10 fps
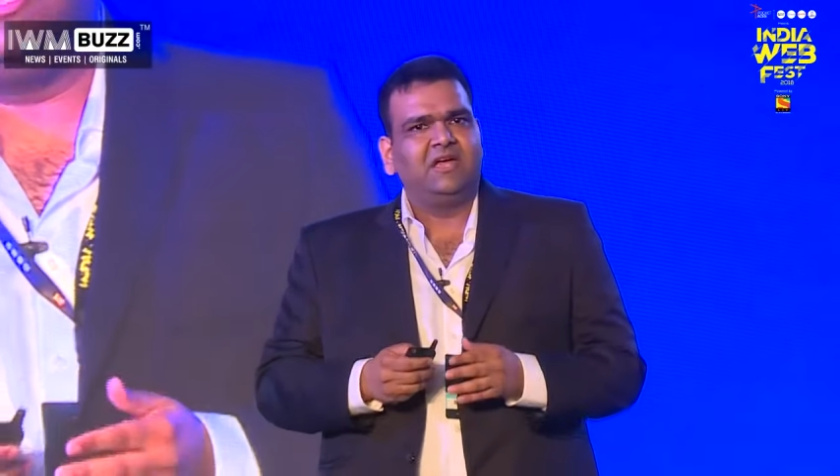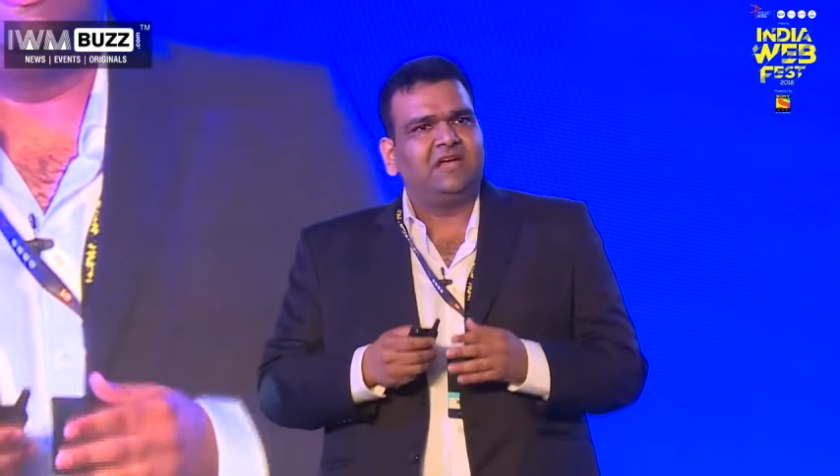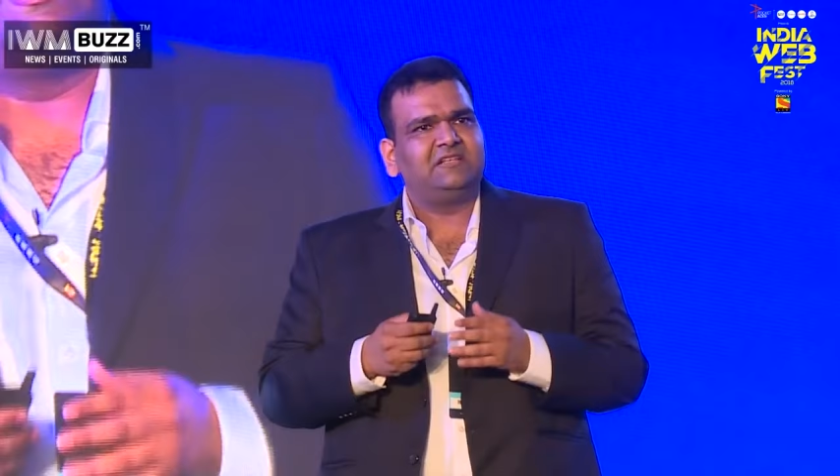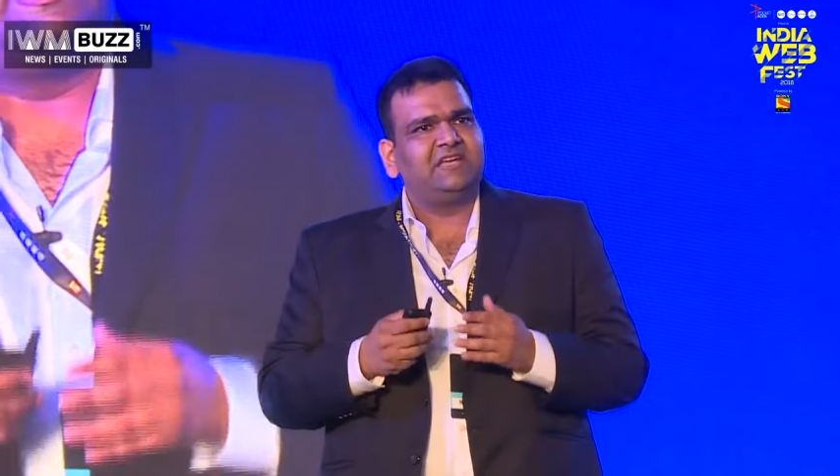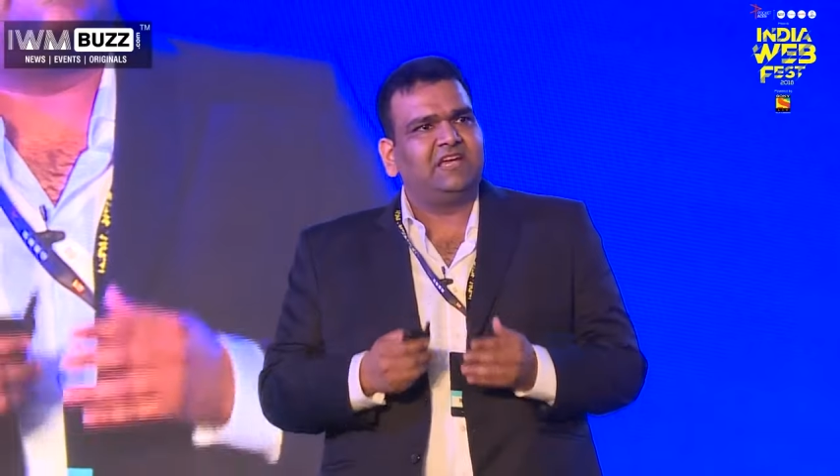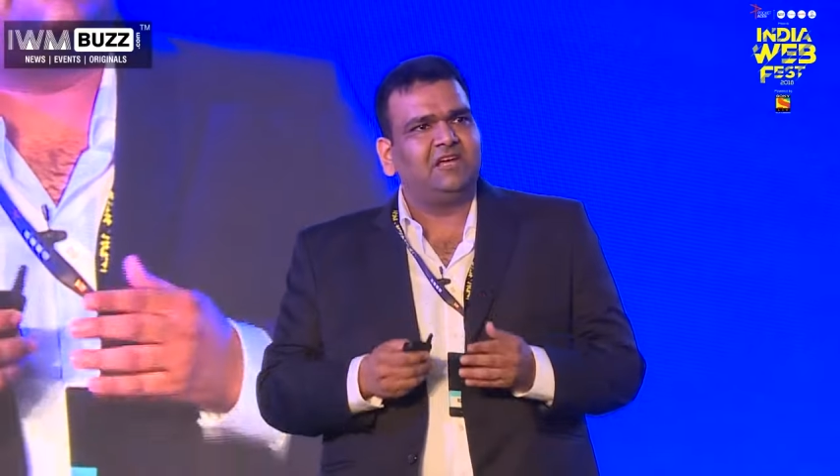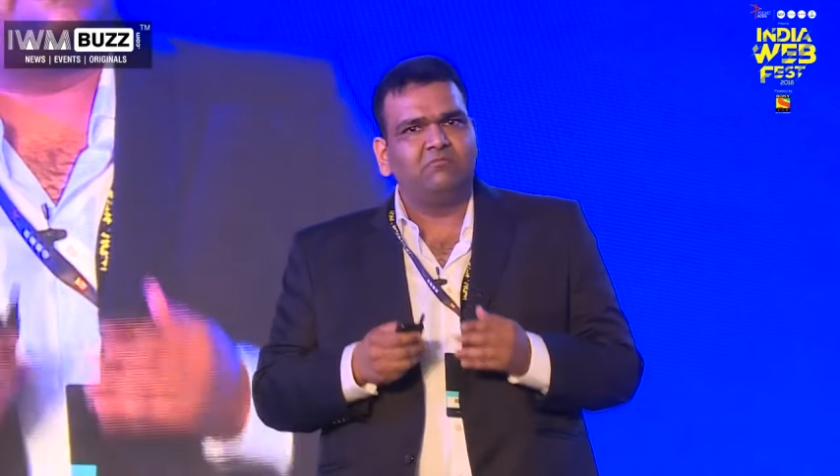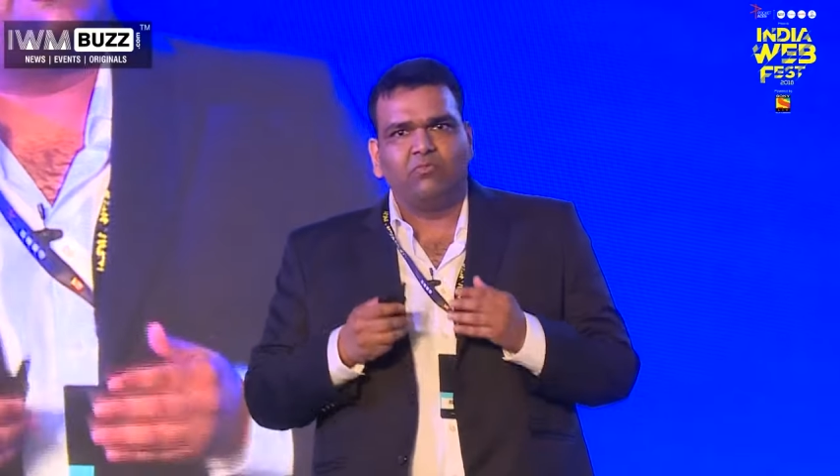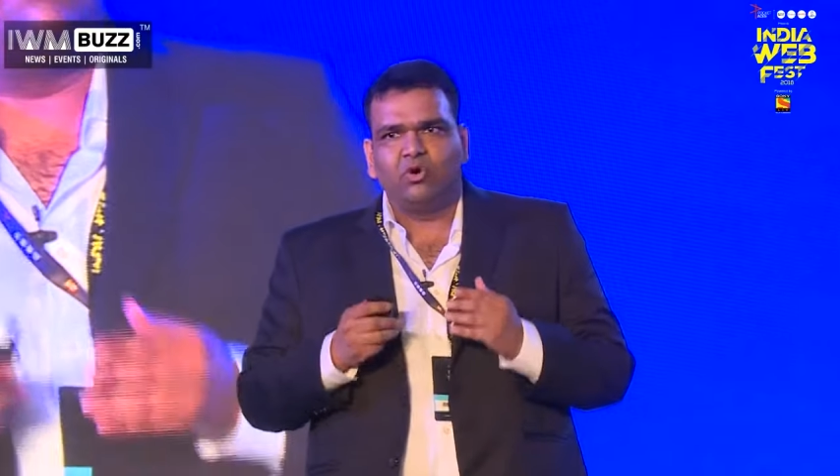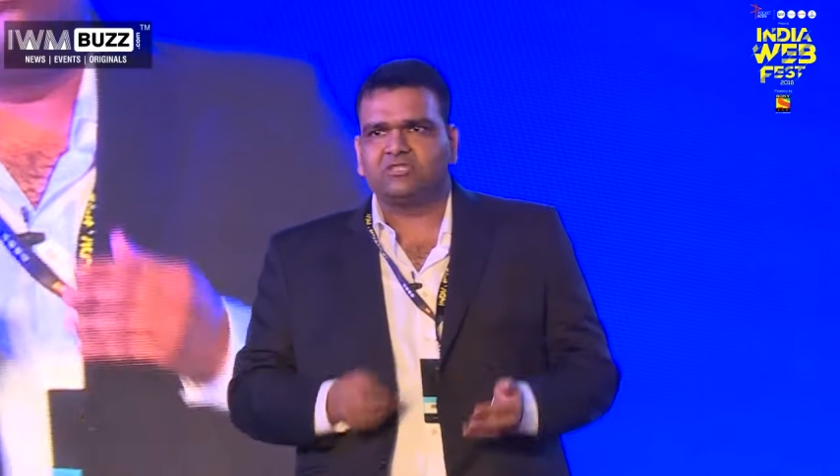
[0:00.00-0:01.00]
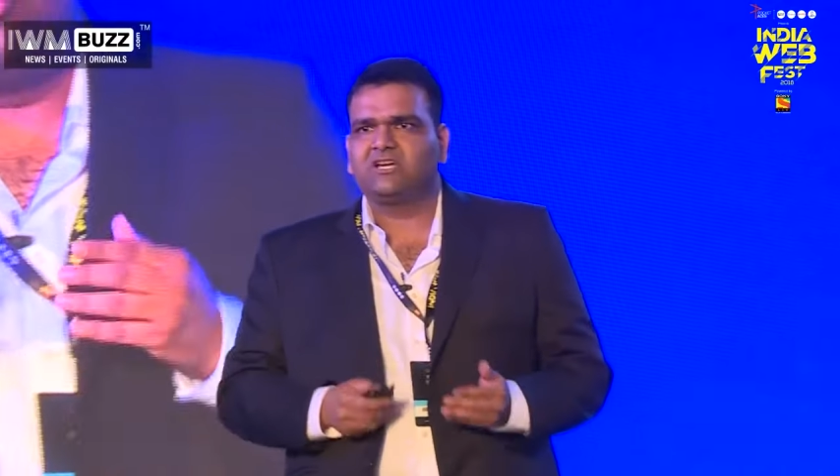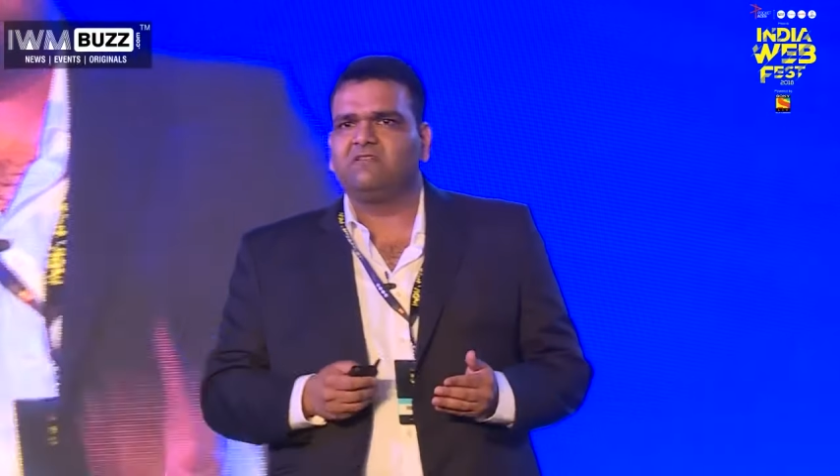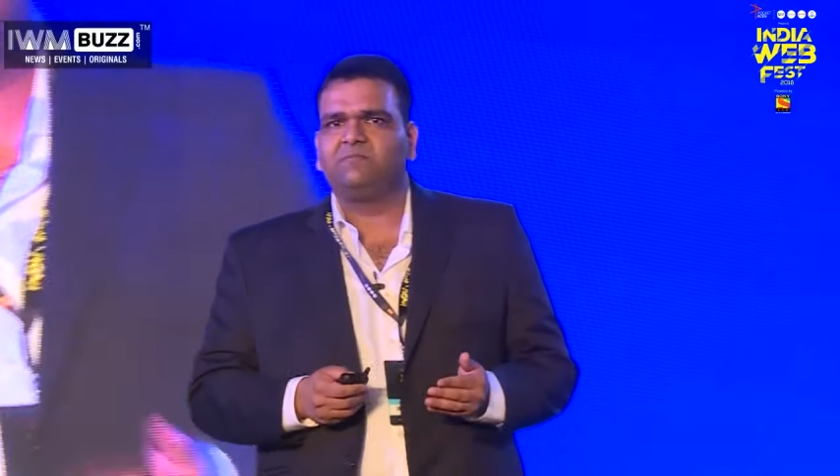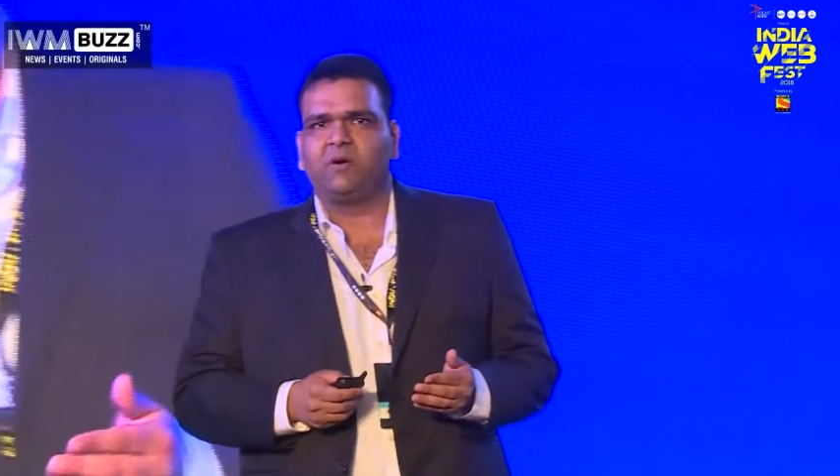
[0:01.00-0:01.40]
and second most covered